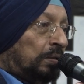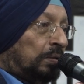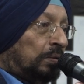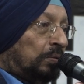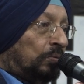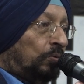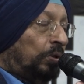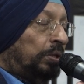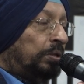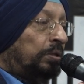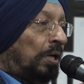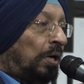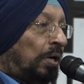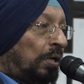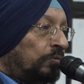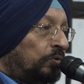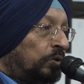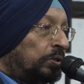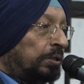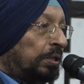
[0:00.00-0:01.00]
who is
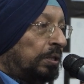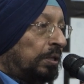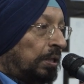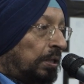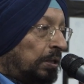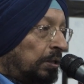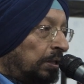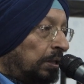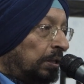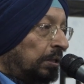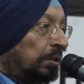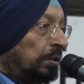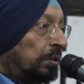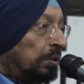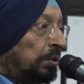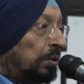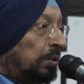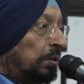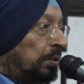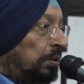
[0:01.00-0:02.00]
always a learner,
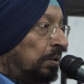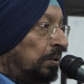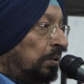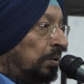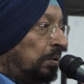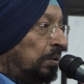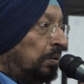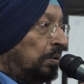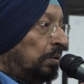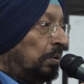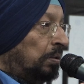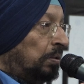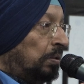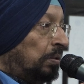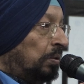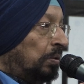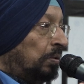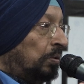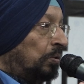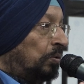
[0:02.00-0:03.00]

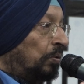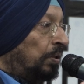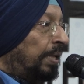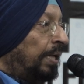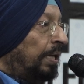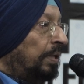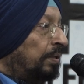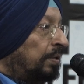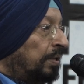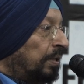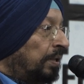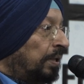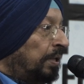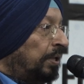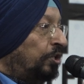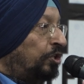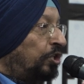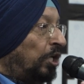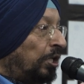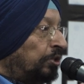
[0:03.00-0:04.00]
to get
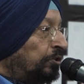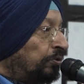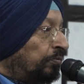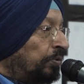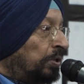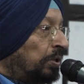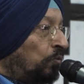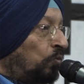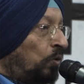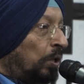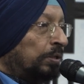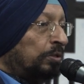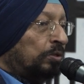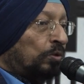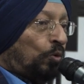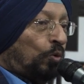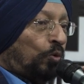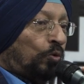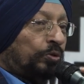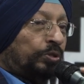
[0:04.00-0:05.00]
in touch with one's
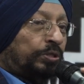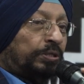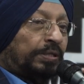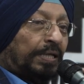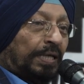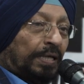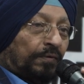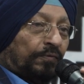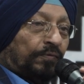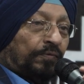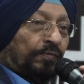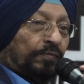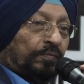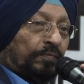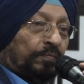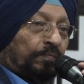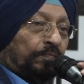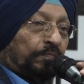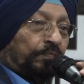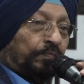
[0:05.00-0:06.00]
own self,
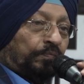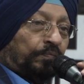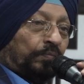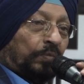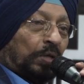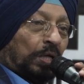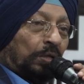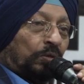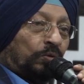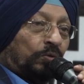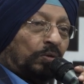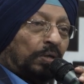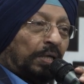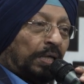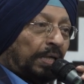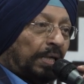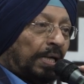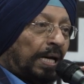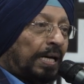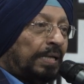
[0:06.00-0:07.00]
to
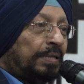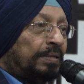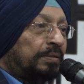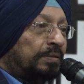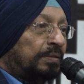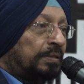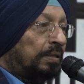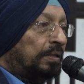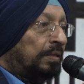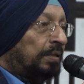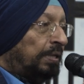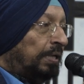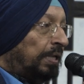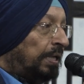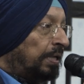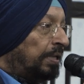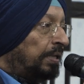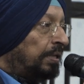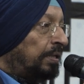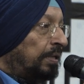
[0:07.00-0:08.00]
realize the
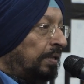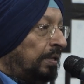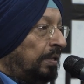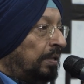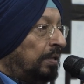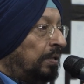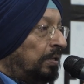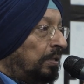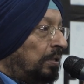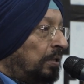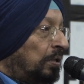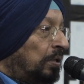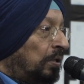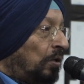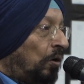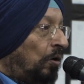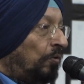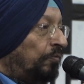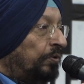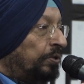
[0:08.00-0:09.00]
reality
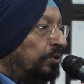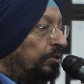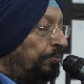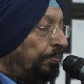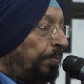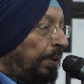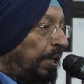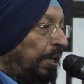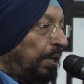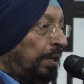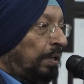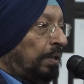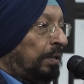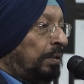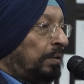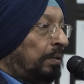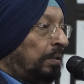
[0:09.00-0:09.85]
of his being.